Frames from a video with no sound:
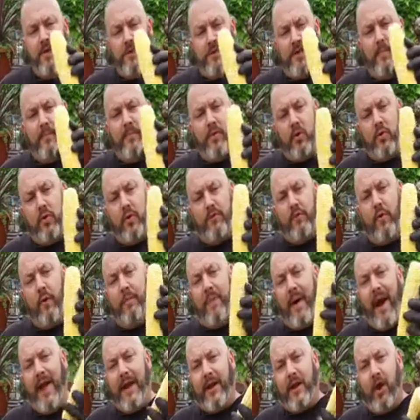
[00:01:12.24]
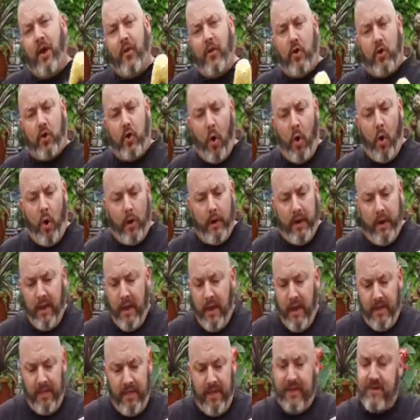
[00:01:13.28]
Some beautiful bicolor corn.
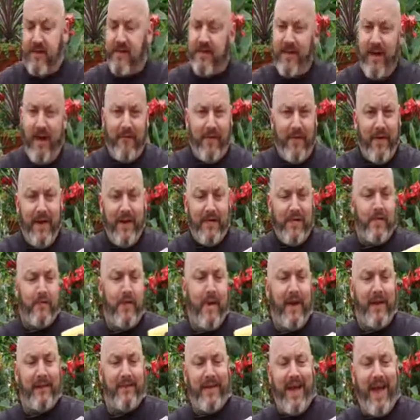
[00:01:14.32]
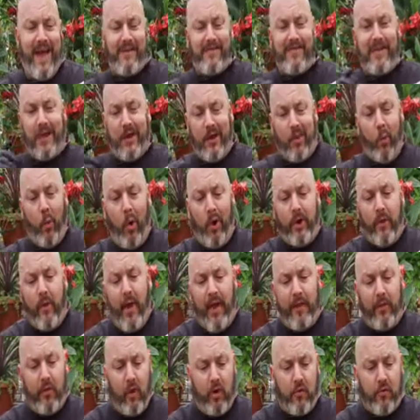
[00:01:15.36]
This stuff is fantastic. And what do
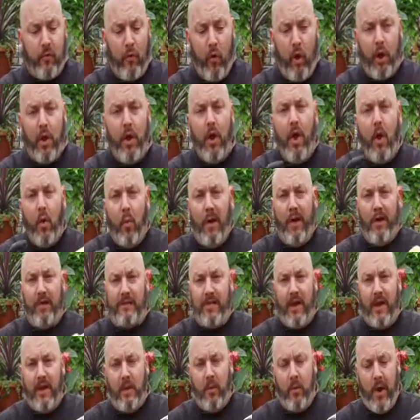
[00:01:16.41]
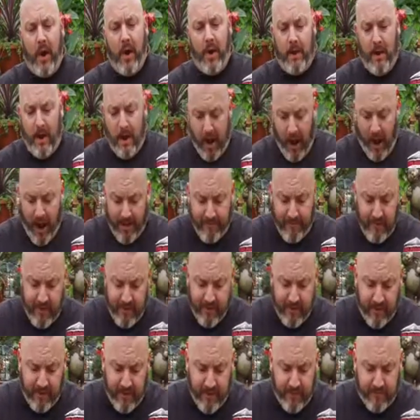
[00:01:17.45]
I look for? Well, I'll tell you what.
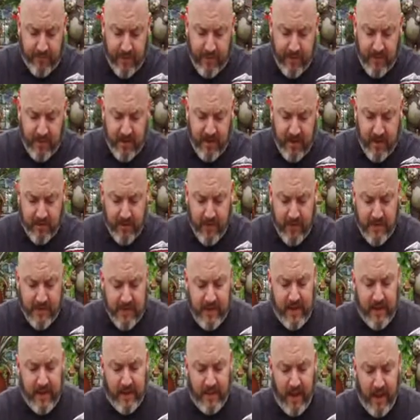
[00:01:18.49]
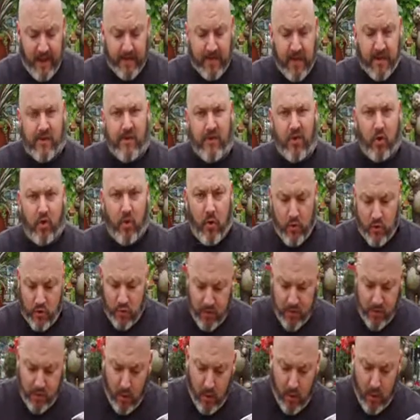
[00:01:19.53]
Obviously, if it's sitting like this in the
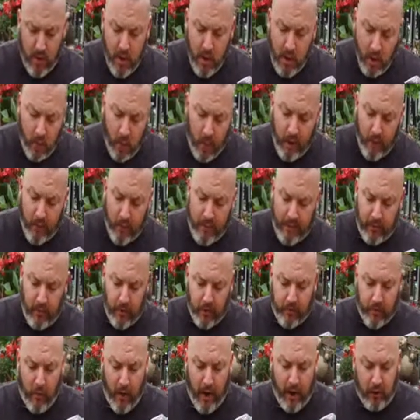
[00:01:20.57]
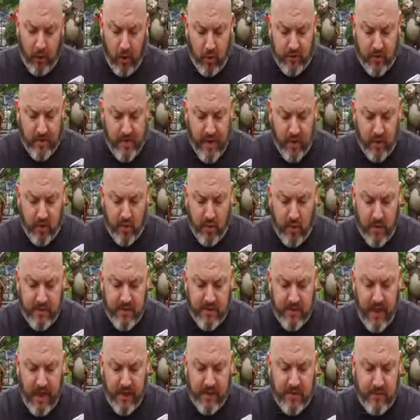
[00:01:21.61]
grocery store, what do I look for? I look to make sure
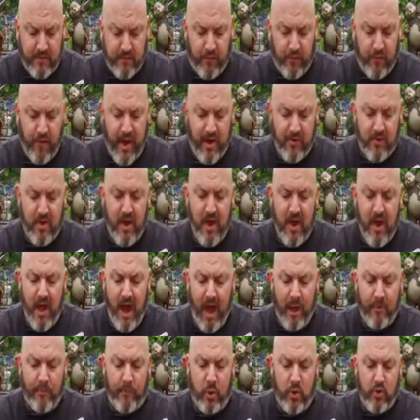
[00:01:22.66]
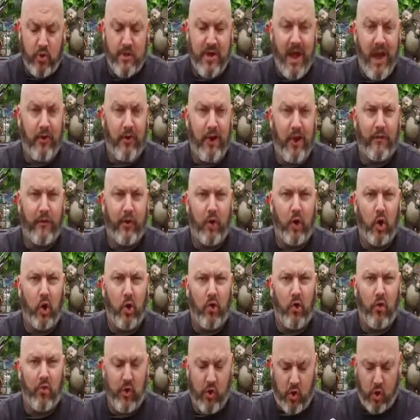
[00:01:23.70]
it's nice and fresh. I push down on the
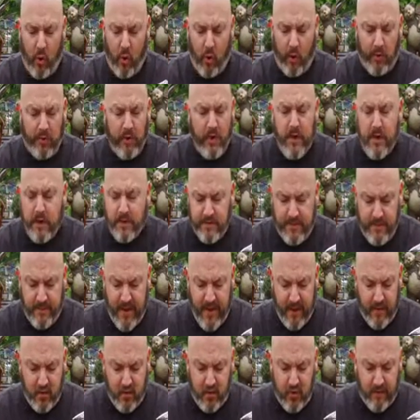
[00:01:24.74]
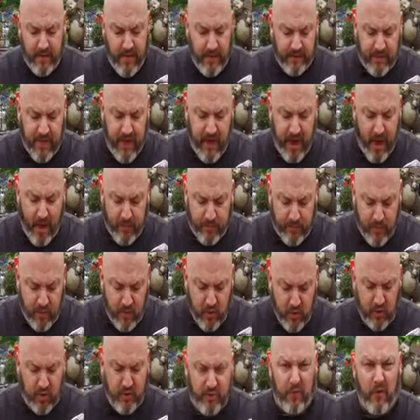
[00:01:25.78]
kernels of corn to make sure that they are
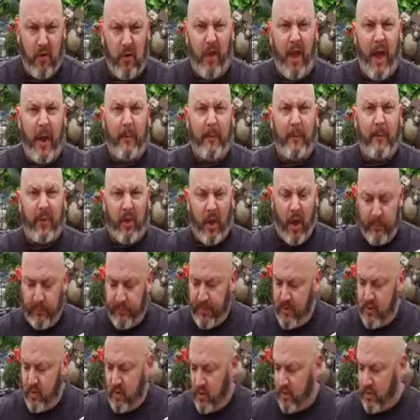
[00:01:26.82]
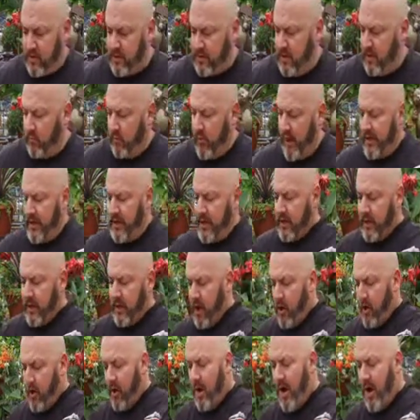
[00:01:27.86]
beautiful and plump and juicy and ready to
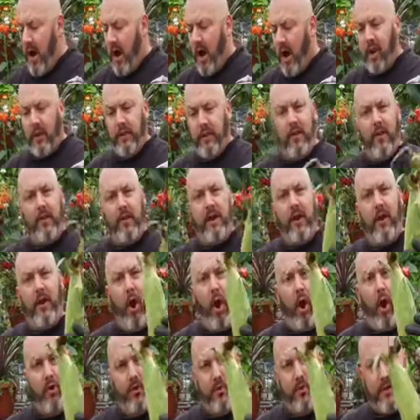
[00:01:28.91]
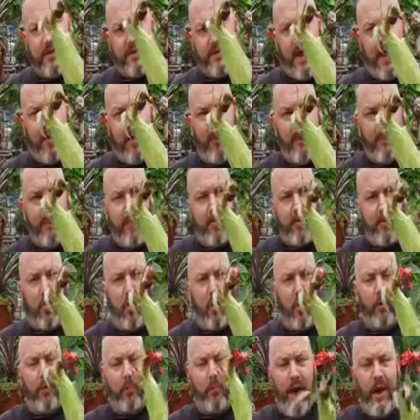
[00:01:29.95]
go. A little bit harder to tell in this
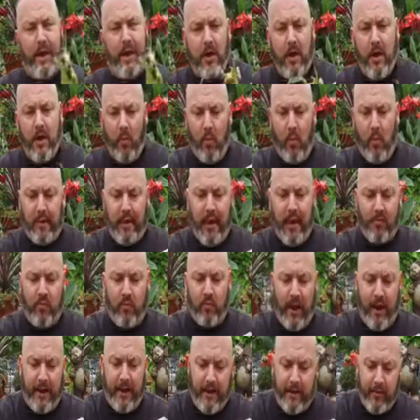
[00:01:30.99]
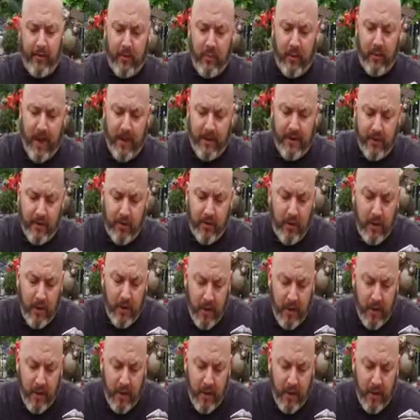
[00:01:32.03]
corn, right? Well, guess what? Here's what I do.